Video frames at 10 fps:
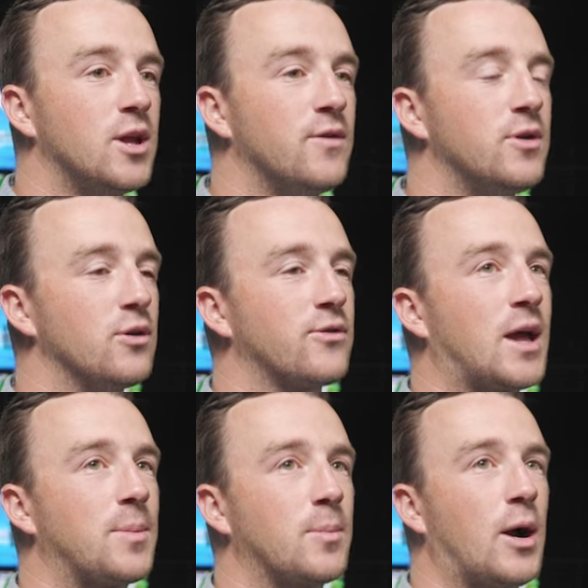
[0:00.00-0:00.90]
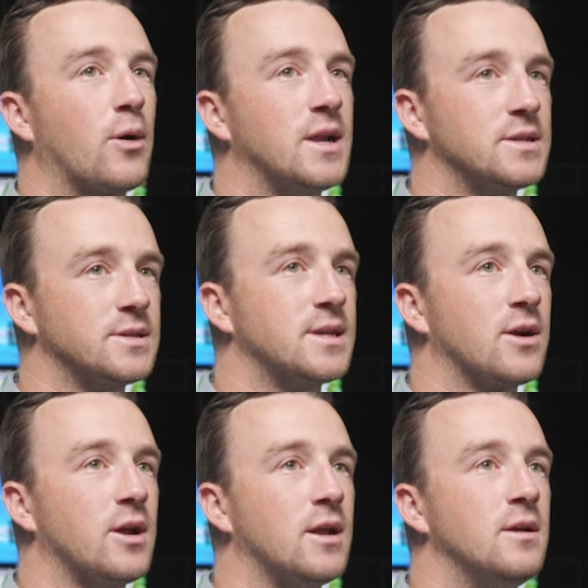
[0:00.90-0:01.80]
giving you the stopping power
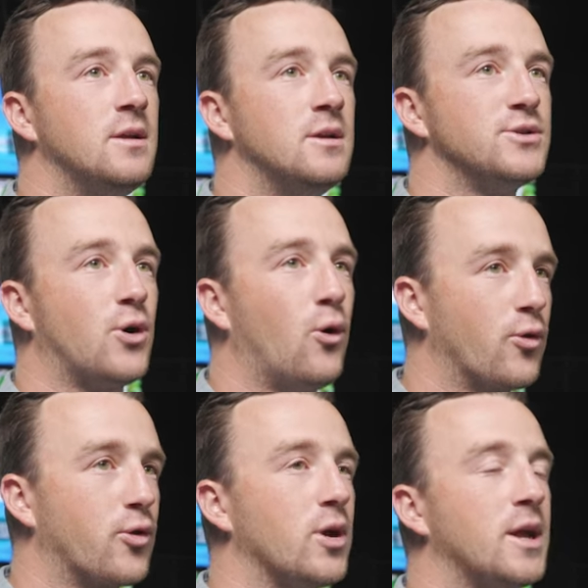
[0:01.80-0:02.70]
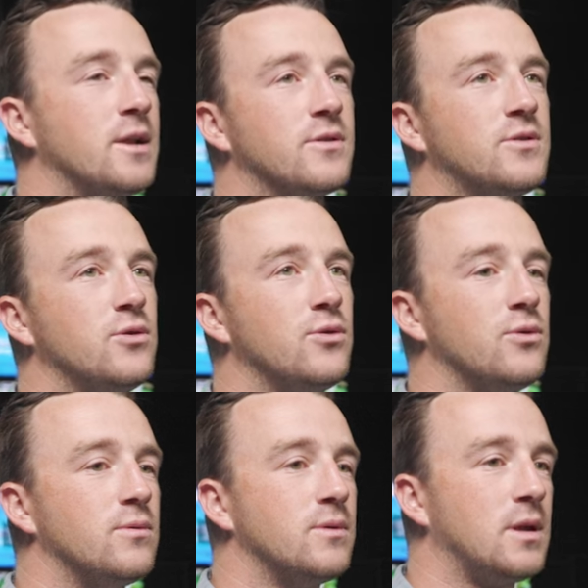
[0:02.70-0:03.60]
necessary to hold greens, to,